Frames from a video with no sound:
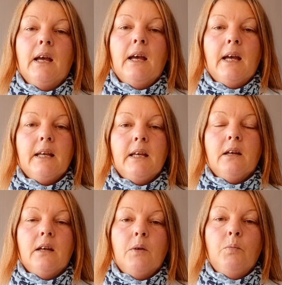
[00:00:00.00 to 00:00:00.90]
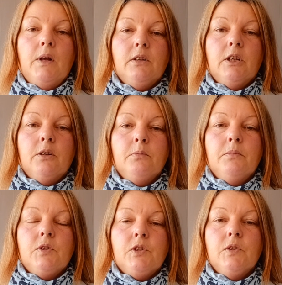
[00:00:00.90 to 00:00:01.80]
Hiya and
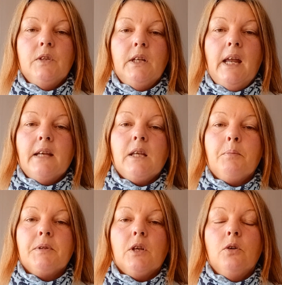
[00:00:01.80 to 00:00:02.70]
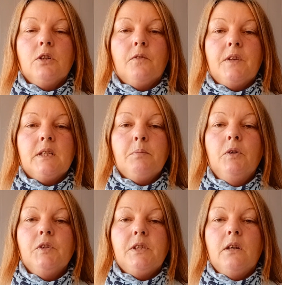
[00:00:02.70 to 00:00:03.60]
welcome to the next episode of this
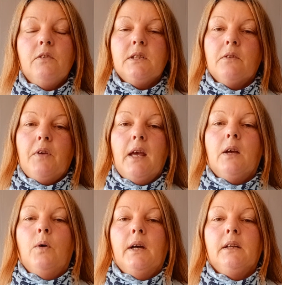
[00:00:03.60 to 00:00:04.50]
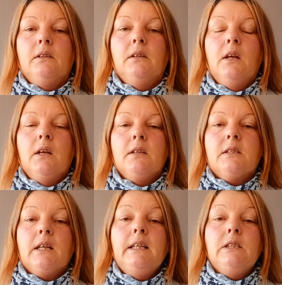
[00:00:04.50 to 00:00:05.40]
small series of equine
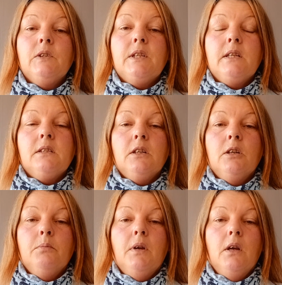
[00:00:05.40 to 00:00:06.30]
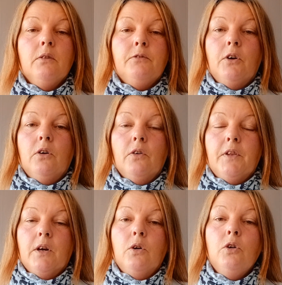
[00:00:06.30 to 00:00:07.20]
skeletal system for
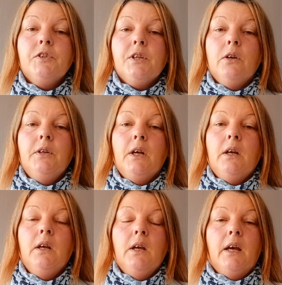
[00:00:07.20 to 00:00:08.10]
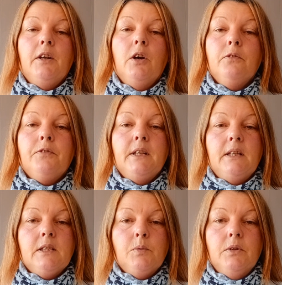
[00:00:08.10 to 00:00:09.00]
the horse owner, and hopefully
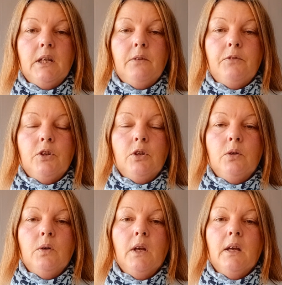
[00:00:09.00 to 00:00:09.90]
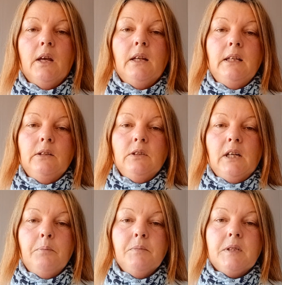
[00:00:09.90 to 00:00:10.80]
this will give you a little
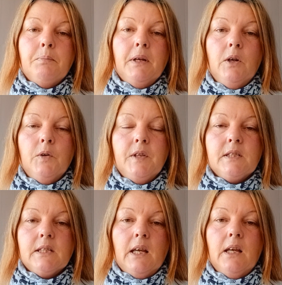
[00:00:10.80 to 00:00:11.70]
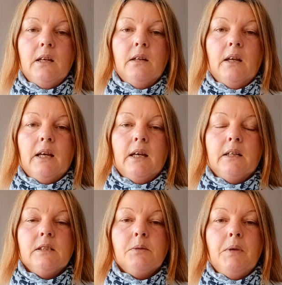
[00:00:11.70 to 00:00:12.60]
glimpse below the skin
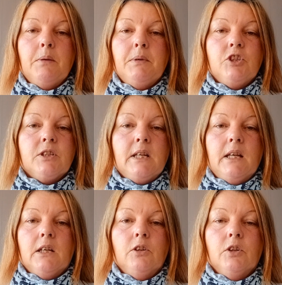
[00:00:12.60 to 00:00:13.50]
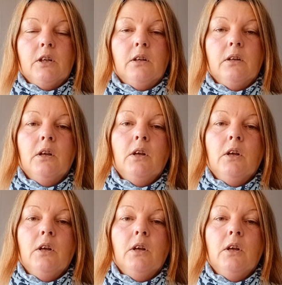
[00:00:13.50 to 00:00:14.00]
and maybe just take a look at